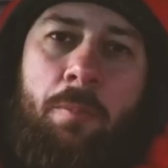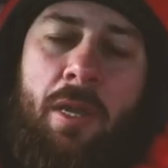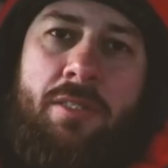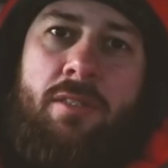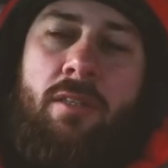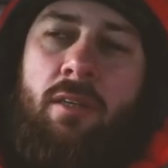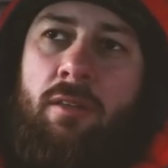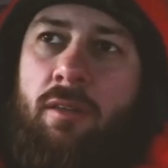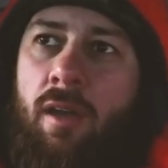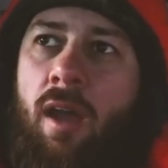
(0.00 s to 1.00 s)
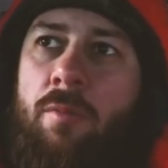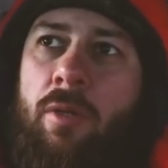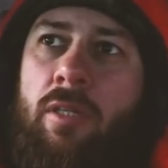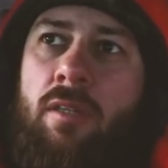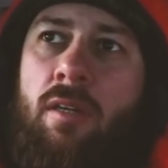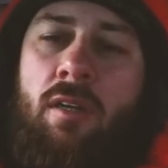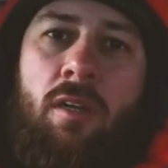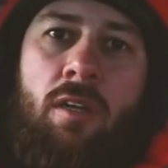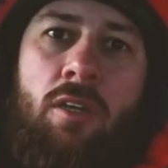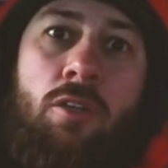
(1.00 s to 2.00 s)
basic and common
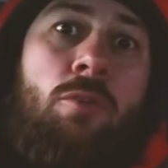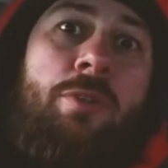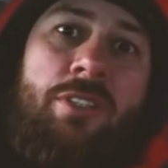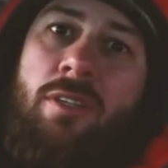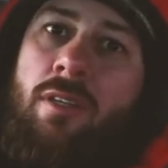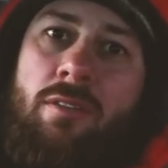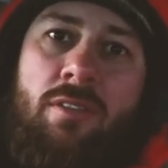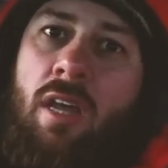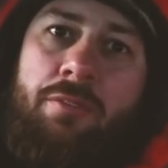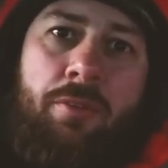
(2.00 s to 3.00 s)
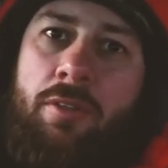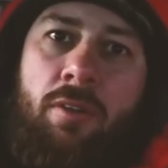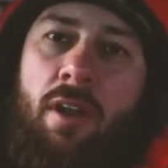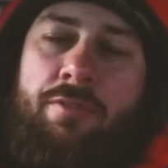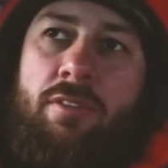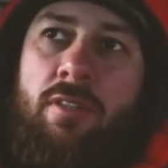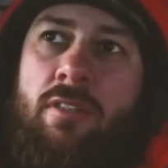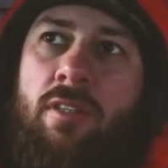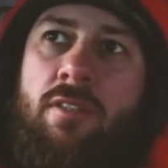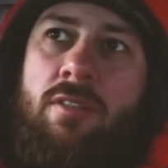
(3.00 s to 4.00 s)
human skills, not photographic
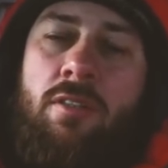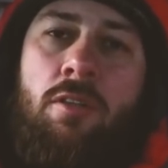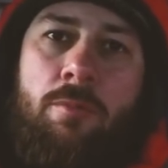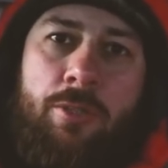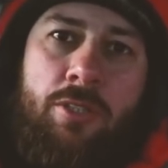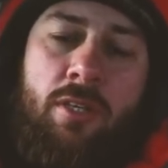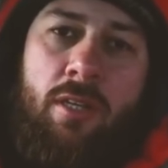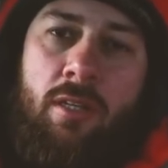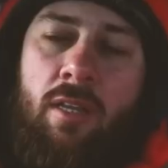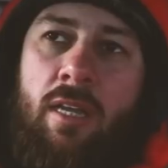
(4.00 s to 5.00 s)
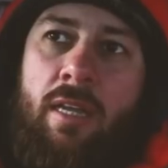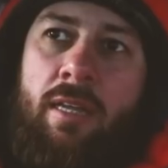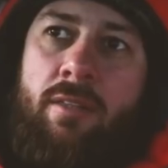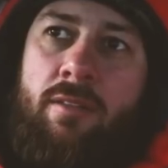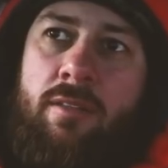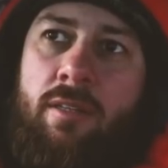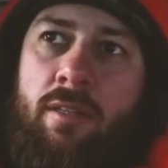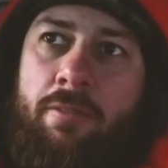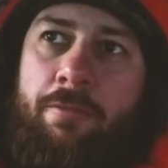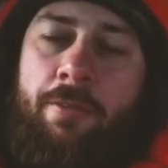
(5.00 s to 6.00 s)
skill. This is human skill.
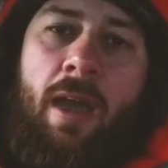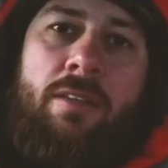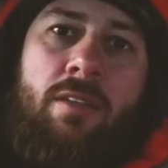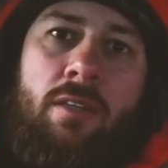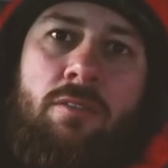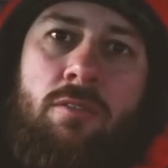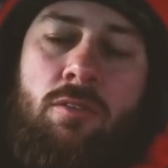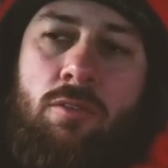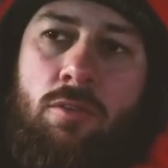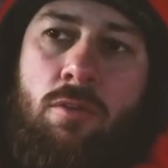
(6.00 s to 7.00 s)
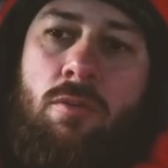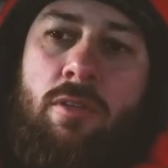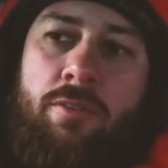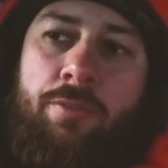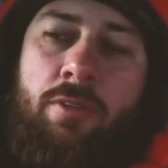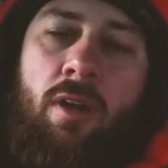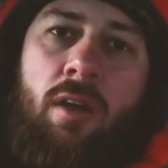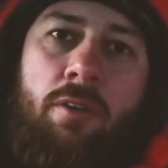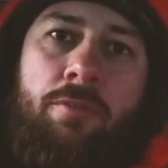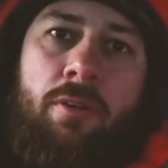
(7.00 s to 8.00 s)
The fact that you as a
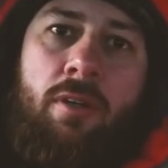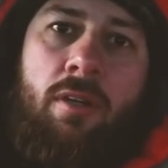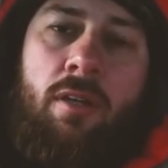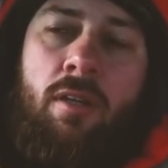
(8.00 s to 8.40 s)
photographer